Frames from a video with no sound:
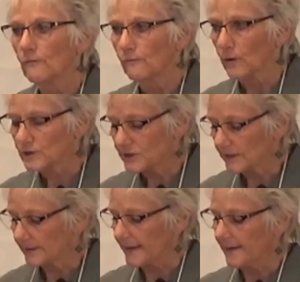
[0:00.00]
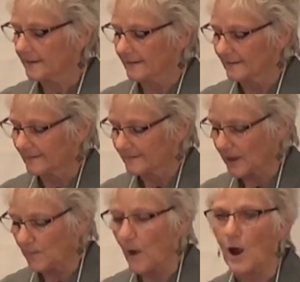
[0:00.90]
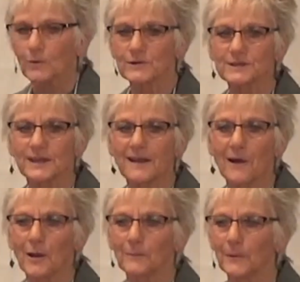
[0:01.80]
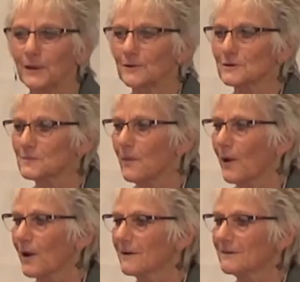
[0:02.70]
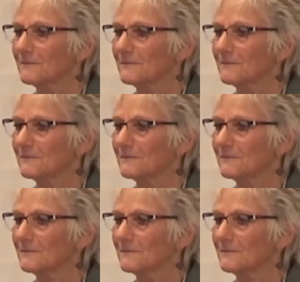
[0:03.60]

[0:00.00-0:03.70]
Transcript: Fortunately, the hypocrisy on Peter's part